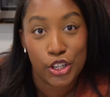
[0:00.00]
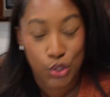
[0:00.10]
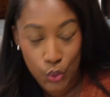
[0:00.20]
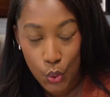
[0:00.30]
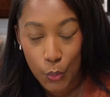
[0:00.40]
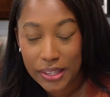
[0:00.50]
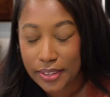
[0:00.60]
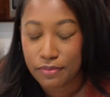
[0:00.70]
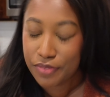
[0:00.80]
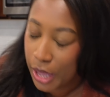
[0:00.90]
to school. We
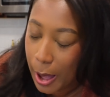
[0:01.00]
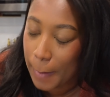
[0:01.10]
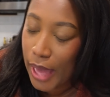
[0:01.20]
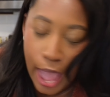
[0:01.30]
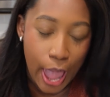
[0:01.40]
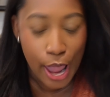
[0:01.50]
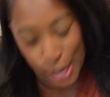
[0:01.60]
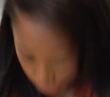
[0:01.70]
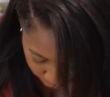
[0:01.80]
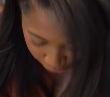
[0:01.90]
can film
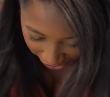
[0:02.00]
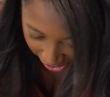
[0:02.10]
and cook